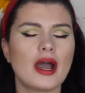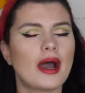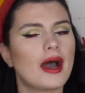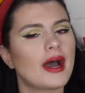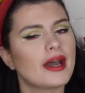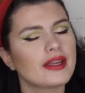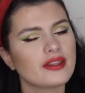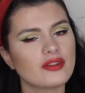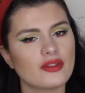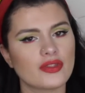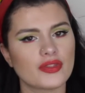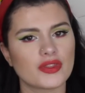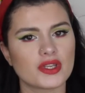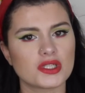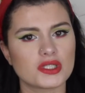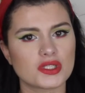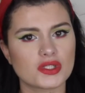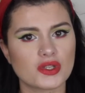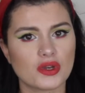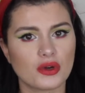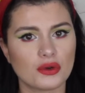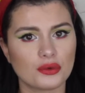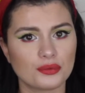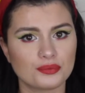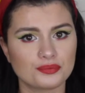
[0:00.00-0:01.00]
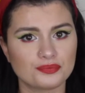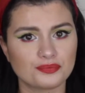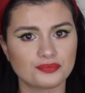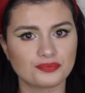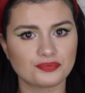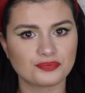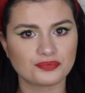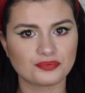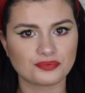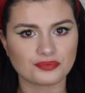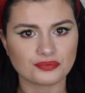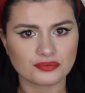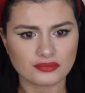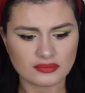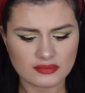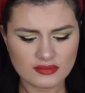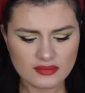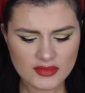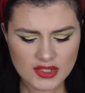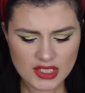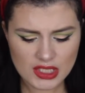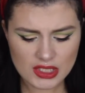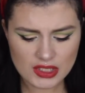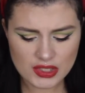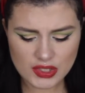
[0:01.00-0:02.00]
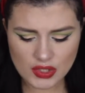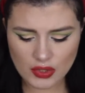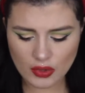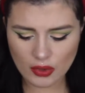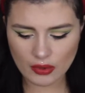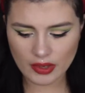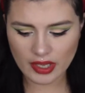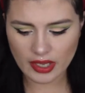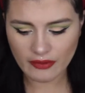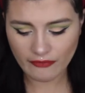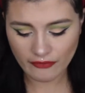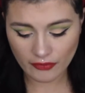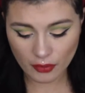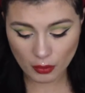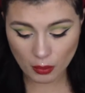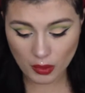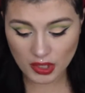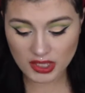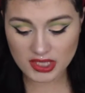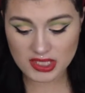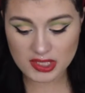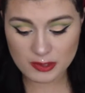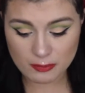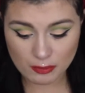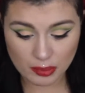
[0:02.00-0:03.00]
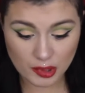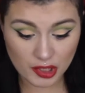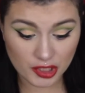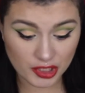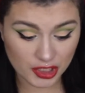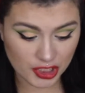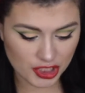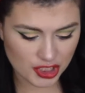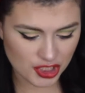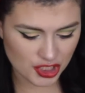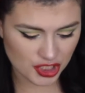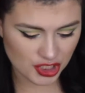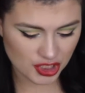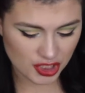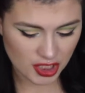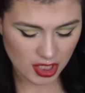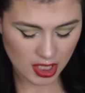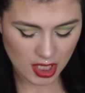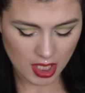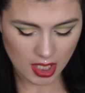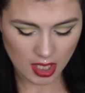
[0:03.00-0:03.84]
I don't think so. So if you want to splurge,